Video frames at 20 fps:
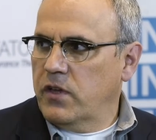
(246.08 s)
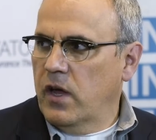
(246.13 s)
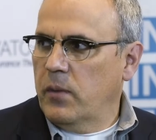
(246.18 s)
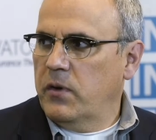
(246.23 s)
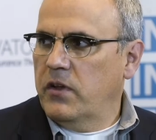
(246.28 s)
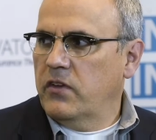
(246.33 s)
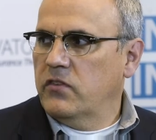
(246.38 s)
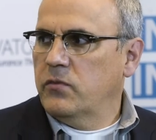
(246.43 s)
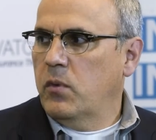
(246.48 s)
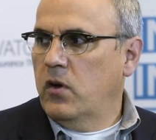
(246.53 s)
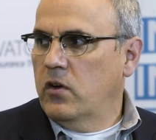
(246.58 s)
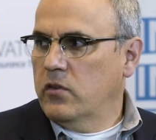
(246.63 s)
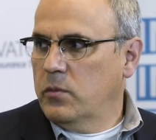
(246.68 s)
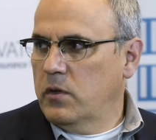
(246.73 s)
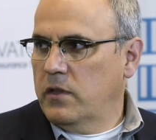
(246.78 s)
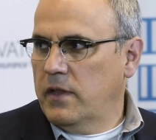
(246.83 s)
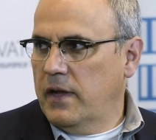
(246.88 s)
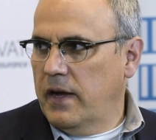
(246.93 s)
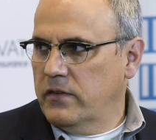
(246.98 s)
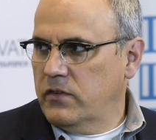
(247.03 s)
companies, multiple
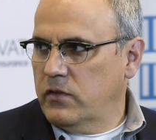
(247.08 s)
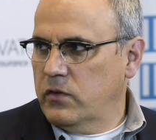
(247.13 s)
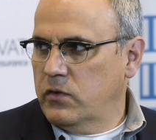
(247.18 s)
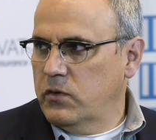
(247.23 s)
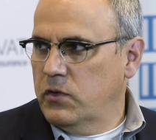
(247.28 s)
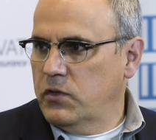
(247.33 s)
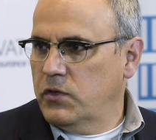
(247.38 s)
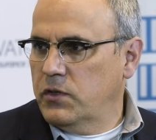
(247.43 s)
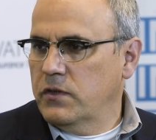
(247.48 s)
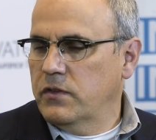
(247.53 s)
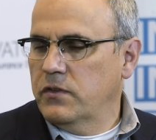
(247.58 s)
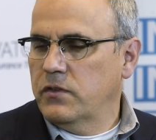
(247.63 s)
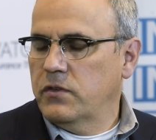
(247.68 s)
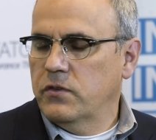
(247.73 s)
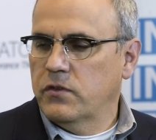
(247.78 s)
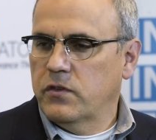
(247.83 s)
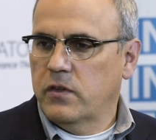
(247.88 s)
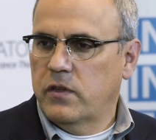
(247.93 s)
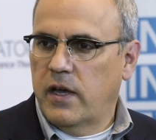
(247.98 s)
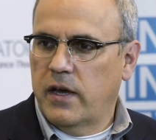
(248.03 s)
cloud solutions,
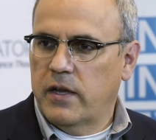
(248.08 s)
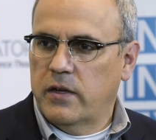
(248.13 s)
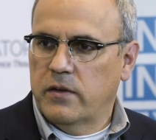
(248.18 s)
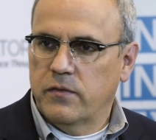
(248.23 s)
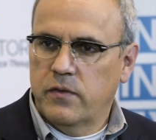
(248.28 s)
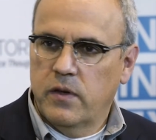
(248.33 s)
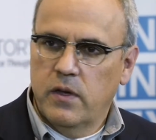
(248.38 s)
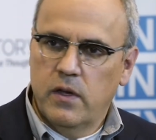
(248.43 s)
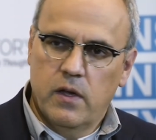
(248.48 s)
there's a lot of